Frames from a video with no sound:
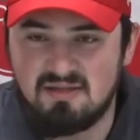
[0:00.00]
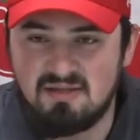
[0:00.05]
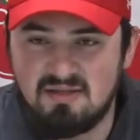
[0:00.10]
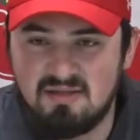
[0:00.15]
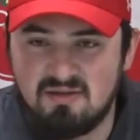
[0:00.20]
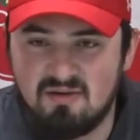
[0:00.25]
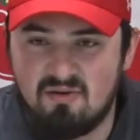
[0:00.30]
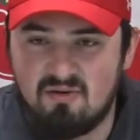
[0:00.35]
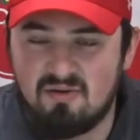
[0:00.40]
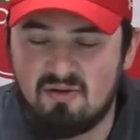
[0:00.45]

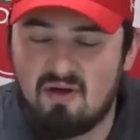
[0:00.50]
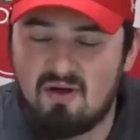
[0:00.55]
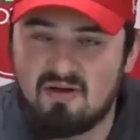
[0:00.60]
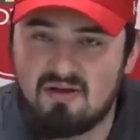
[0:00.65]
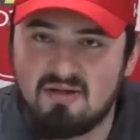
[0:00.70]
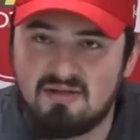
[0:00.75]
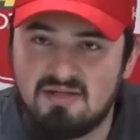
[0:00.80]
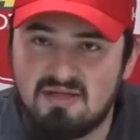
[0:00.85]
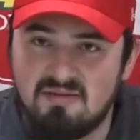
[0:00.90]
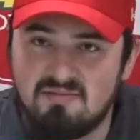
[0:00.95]
a lot
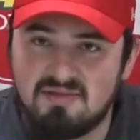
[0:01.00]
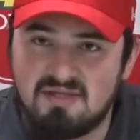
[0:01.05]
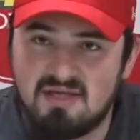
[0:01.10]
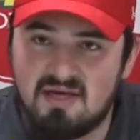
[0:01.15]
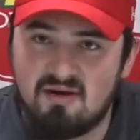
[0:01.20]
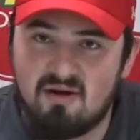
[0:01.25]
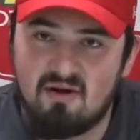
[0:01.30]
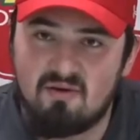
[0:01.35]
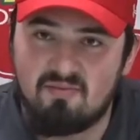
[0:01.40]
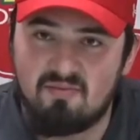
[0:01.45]
of the teams
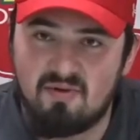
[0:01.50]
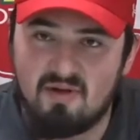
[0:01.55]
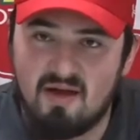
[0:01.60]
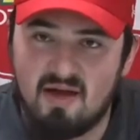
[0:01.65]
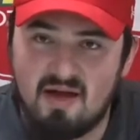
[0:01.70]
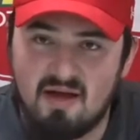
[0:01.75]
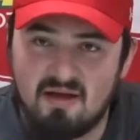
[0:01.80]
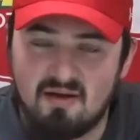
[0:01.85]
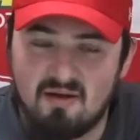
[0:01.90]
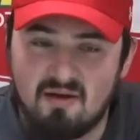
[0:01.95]
that are
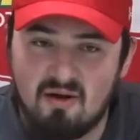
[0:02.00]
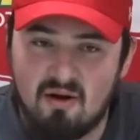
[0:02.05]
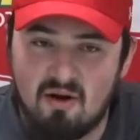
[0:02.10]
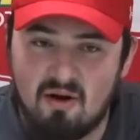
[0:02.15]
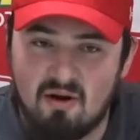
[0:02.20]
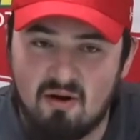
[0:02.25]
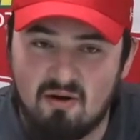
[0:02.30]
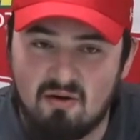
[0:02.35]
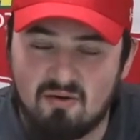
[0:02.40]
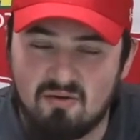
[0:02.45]
playing
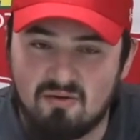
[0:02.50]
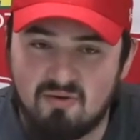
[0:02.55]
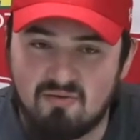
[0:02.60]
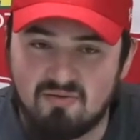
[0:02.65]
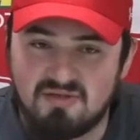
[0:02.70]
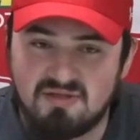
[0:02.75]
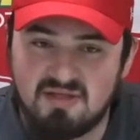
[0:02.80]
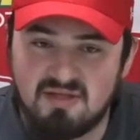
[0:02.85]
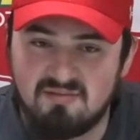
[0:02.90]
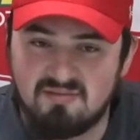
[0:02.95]
are
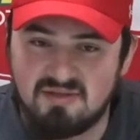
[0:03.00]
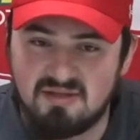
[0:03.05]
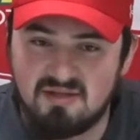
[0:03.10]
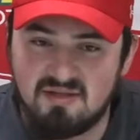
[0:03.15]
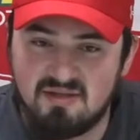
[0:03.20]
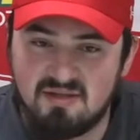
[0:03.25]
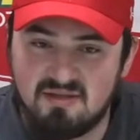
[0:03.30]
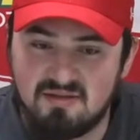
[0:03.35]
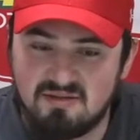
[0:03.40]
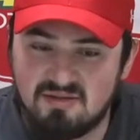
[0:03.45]
those teams in
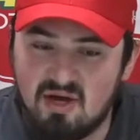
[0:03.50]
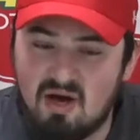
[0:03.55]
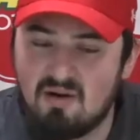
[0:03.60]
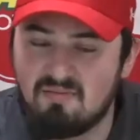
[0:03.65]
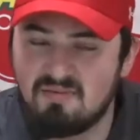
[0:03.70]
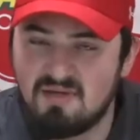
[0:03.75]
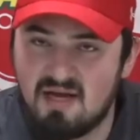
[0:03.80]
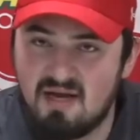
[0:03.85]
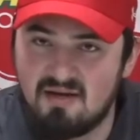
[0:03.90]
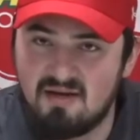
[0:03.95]
the
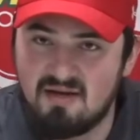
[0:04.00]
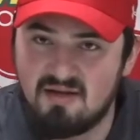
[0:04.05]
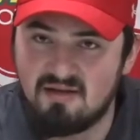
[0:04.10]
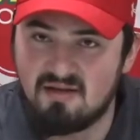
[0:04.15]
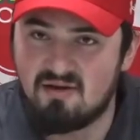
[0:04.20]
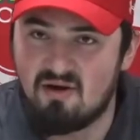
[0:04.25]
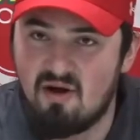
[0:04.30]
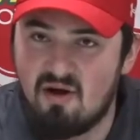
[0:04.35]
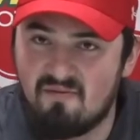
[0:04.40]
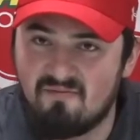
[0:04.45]
top 10 in
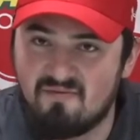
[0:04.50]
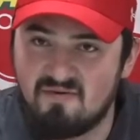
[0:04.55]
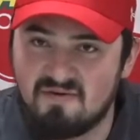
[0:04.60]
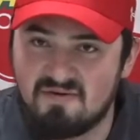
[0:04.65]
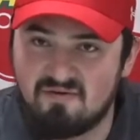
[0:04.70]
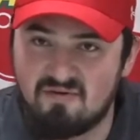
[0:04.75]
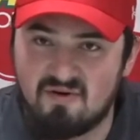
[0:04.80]
the conference,